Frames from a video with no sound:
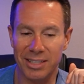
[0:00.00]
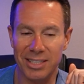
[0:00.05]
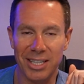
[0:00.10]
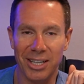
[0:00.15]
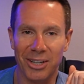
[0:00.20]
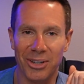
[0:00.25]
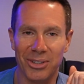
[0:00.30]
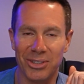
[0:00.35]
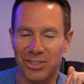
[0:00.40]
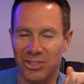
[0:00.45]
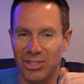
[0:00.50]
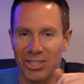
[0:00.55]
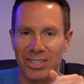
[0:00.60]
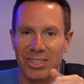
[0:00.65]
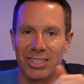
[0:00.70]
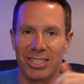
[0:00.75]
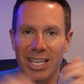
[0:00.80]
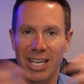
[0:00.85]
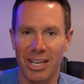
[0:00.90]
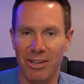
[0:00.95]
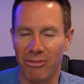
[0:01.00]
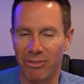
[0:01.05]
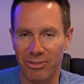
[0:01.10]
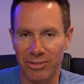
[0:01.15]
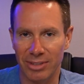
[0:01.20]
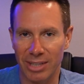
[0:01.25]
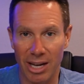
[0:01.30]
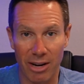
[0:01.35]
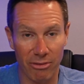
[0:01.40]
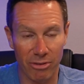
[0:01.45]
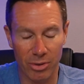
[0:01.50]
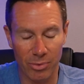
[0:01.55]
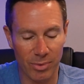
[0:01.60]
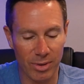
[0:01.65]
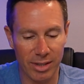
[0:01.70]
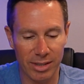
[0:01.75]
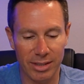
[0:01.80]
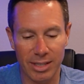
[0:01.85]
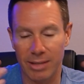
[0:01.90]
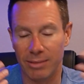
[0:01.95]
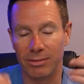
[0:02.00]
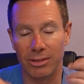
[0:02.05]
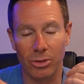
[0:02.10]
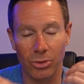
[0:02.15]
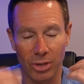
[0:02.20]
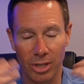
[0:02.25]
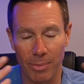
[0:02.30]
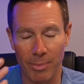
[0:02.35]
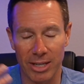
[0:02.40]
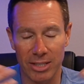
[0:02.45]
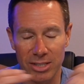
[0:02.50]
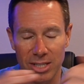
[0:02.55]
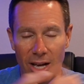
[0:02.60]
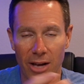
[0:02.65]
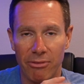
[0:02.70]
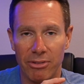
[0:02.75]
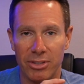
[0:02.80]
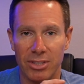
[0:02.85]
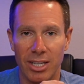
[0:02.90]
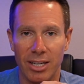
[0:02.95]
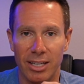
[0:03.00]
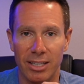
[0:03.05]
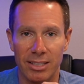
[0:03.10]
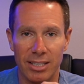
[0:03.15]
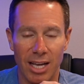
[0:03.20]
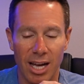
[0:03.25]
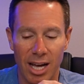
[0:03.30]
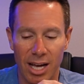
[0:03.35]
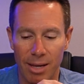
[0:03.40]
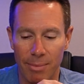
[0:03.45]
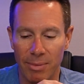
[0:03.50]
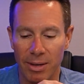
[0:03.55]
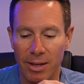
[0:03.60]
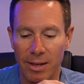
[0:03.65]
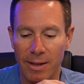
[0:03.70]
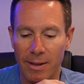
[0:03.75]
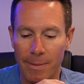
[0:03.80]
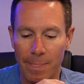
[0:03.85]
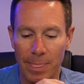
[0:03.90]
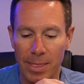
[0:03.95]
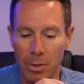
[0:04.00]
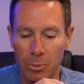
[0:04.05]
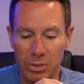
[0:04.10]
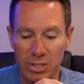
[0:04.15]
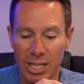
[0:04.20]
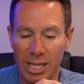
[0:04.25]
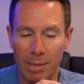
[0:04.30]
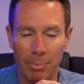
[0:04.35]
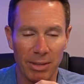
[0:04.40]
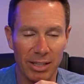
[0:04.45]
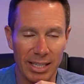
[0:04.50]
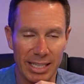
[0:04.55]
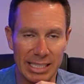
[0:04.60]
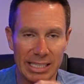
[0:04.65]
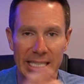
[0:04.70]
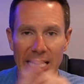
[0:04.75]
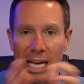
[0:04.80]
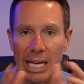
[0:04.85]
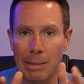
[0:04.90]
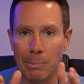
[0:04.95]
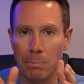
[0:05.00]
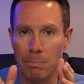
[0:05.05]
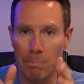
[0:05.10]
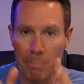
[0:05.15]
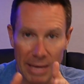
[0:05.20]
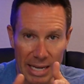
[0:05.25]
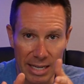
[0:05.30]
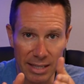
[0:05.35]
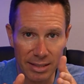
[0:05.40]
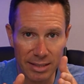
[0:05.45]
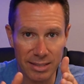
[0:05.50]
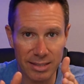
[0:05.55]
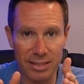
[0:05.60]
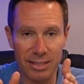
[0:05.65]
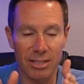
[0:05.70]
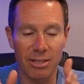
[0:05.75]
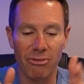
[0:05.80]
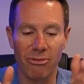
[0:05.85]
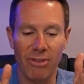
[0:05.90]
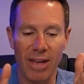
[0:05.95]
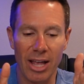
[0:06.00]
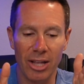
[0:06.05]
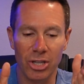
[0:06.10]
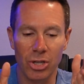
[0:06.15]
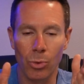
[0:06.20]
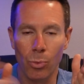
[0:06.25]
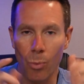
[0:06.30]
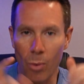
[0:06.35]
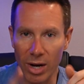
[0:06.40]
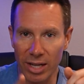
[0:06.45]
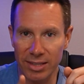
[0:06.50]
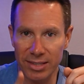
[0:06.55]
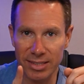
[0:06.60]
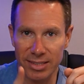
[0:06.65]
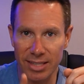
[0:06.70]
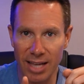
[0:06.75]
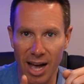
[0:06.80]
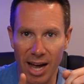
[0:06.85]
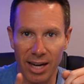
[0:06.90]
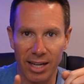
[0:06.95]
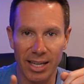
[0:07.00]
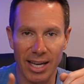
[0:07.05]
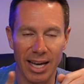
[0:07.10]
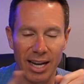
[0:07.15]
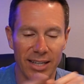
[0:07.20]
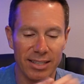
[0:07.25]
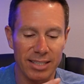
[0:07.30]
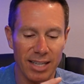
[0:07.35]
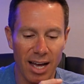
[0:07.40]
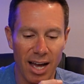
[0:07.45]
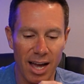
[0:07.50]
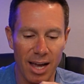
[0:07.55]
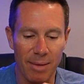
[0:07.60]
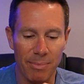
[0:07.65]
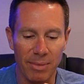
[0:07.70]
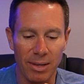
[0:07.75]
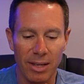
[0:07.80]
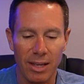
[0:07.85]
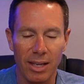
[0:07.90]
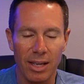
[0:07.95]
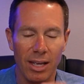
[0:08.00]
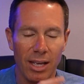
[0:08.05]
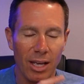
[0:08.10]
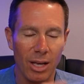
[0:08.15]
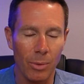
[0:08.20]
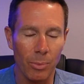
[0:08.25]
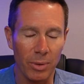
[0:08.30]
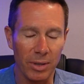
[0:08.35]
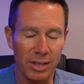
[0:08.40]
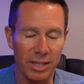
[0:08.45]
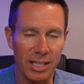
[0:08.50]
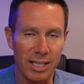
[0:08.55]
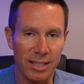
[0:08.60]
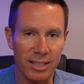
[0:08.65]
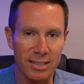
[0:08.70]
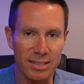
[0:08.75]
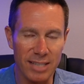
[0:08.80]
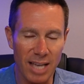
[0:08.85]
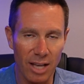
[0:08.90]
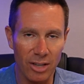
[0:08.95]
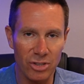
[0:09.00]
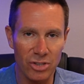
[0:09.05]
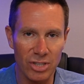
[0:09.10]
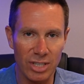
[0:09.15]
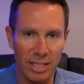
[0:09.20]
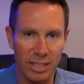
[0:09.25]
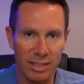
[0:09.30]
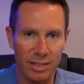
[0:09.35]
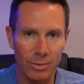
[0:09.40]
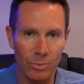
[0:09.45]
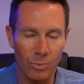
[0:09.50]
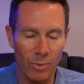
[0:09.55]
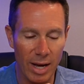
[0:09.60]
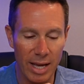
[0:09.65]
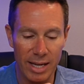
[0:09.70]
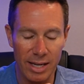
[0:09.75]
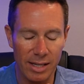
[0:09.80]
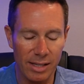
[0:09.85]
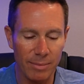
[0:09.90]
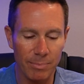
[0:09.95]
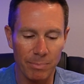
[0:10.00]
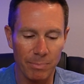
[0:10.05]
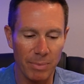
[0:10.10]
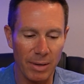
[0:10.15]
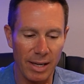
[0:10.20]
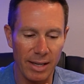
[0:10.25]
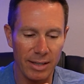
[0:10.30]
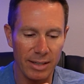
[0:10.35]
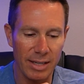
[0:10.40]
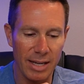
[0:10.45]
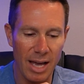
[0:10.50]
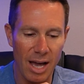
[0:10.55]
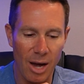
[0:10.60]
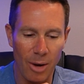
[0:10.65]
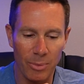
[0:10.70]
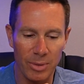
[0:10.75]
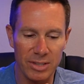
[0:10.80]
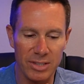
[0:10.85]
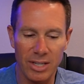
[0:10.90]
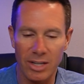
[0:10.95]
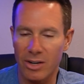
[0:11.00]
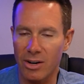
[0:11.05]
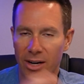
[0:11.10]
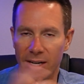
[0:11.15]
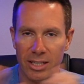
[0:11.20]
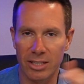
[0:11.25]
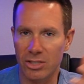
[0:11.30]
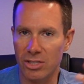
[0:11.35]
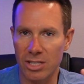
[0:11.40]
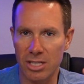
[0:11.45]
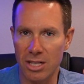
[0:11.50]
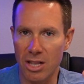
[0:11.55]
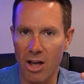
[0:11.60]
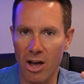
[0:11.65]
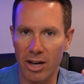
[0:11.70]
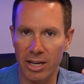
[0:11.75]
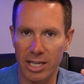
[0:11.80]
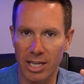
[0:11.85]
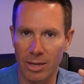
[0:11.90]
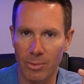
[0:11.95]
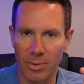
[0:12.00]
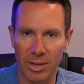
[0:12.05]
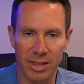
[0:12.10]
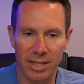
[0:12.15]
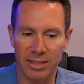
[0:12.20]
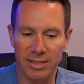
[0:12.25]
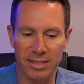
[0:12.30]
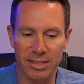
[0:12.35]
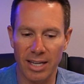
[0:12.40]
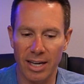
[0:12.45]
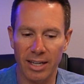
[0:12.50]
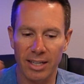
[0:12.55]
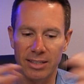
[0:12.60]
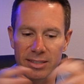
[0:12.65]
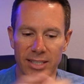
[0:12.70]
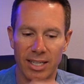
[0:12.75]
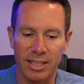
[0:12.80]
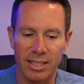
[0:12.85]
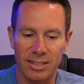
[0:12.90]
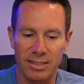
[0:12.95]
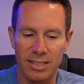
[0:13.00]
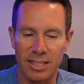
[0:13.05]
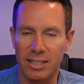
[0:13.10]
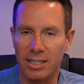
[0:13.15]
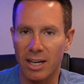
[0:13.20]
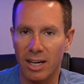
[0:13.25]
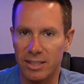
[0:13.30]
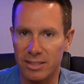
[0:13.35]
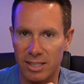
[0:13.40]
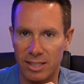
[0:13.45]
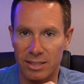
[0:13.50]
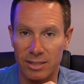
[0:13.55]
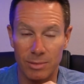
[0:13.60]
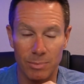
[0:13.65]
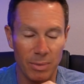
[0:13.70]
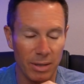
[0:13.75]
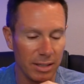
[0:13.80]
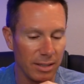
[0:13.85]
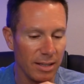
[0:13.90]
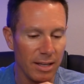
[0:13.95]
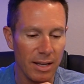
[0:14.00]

Tykr to just save everyone, including myself, a ton of time. It would take me like 10 minutes to value one stock at a time. with the Excel sheet way, but now with Tykr I can just log in within seconds. I can see dozens. But